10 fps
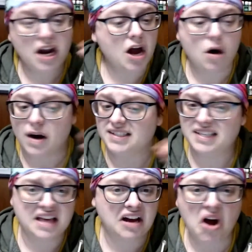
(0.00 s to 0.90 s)
I go, I
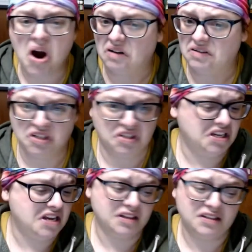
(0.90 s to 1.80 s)
see that car.
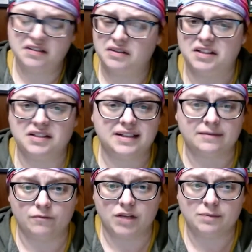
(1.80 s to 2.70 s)
just see this this
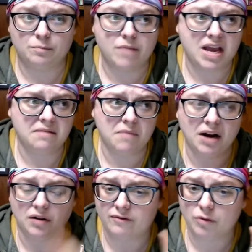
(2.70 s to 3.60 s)
this make and
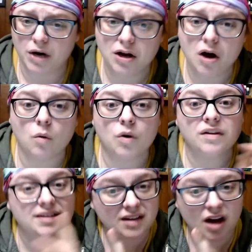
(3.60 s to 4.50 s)
model everywhere I go,
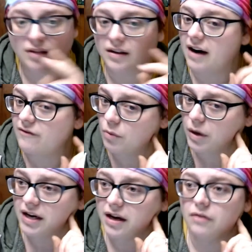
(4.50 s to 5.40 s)
or this color
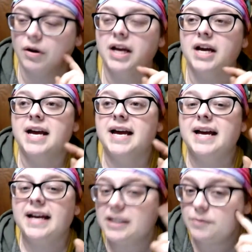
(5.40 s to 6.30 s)
everywhere I go.
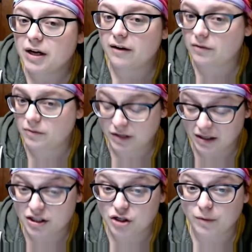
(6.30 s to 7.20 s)
It's because
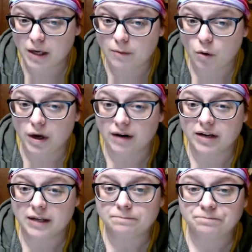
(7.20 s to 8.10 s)
because you become aware
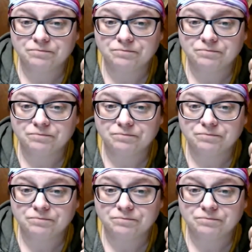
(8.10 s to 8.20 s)
of it.